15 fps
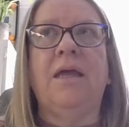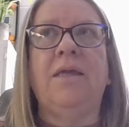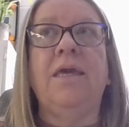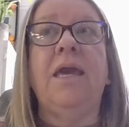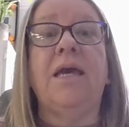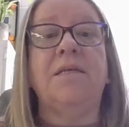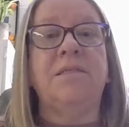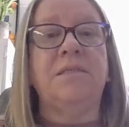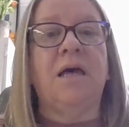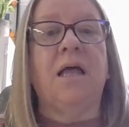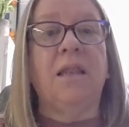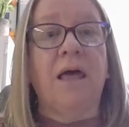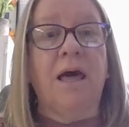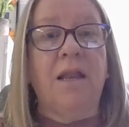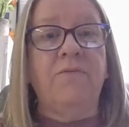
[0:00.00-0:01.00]
yes,
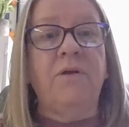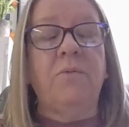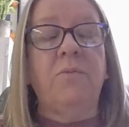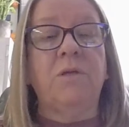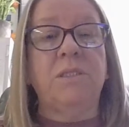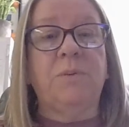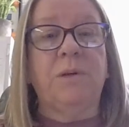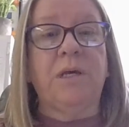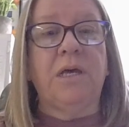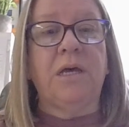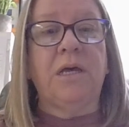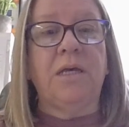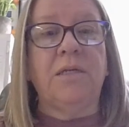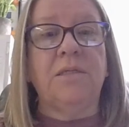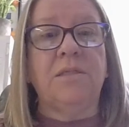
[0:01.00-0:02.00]
a lot of it was
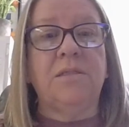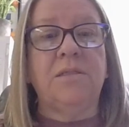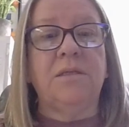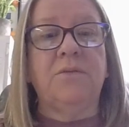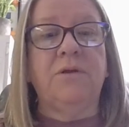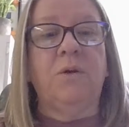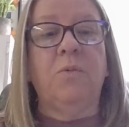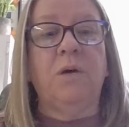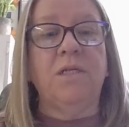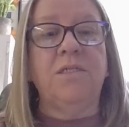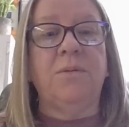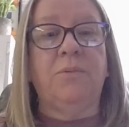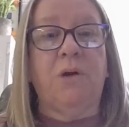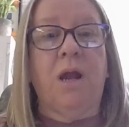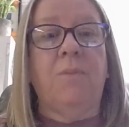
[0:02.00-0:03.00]
because there
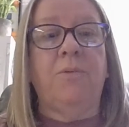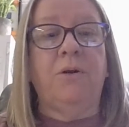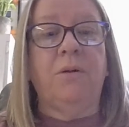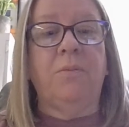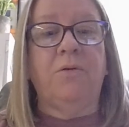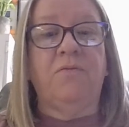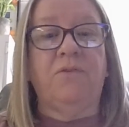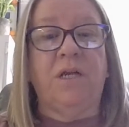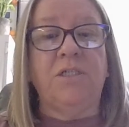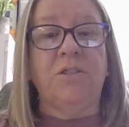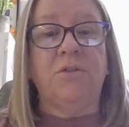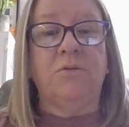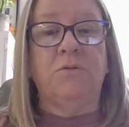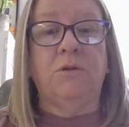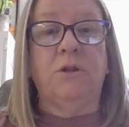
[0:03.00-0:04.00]
wasn't proper
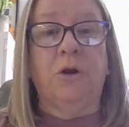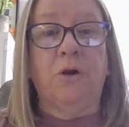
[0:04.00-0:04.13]
professional